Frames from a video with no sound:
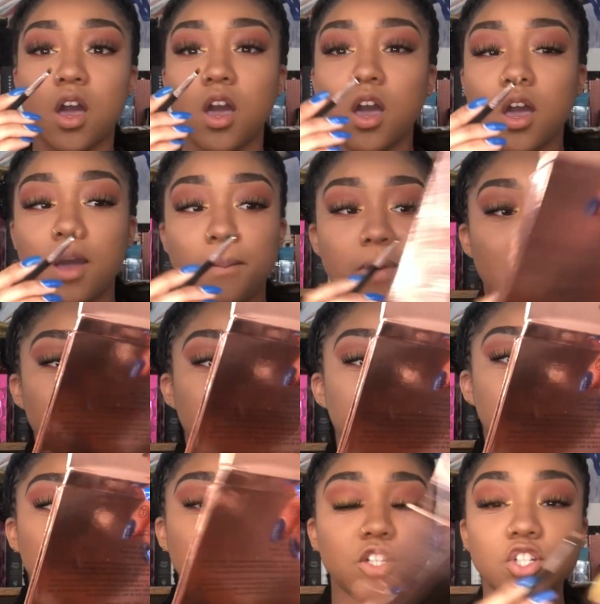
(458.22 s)
I
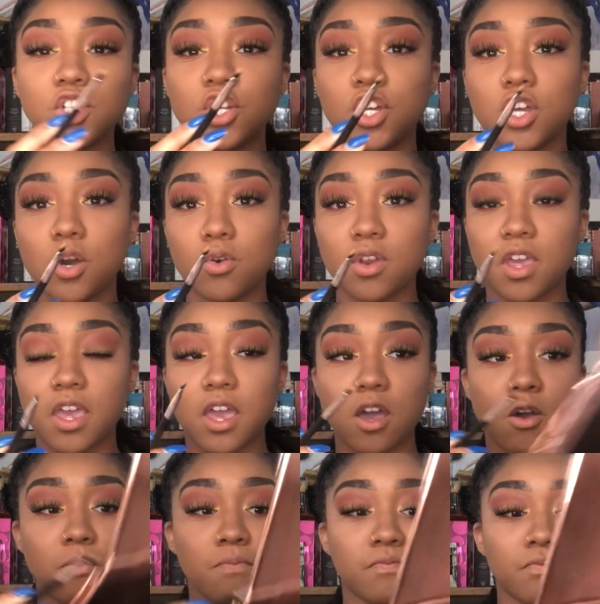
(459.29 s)
think she took Golden
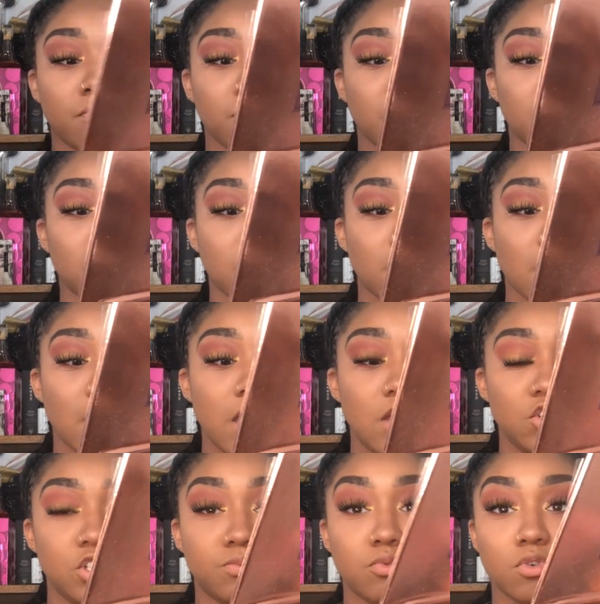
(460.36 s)
Girl
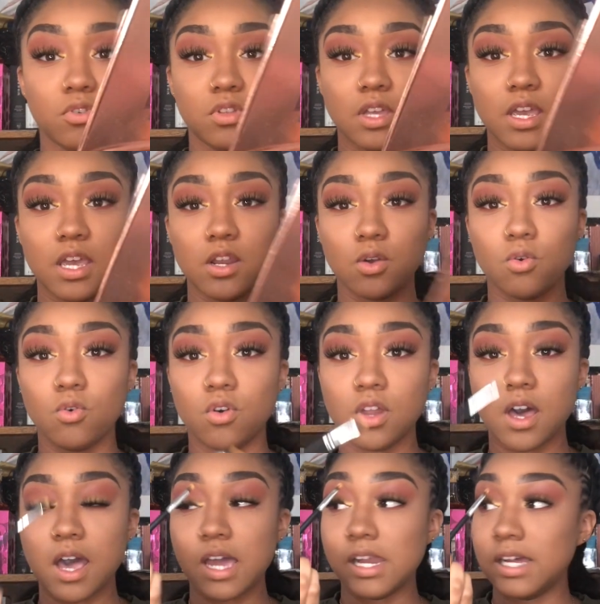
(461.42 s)
and just put the inner corner
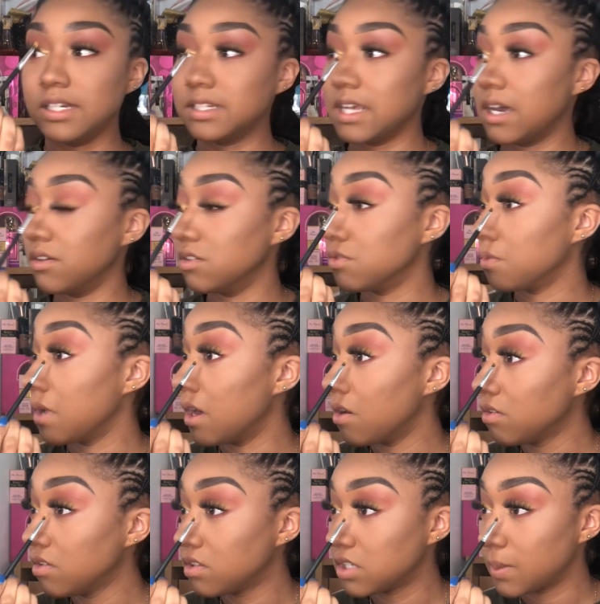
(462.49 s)
highlight down as
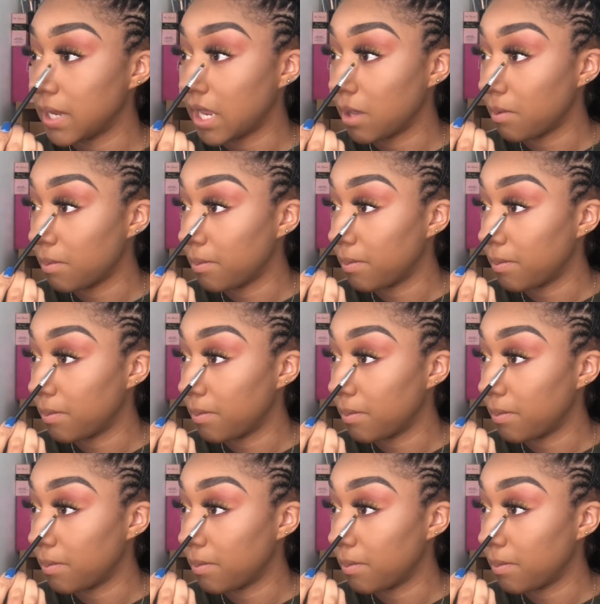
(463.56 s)
well to make it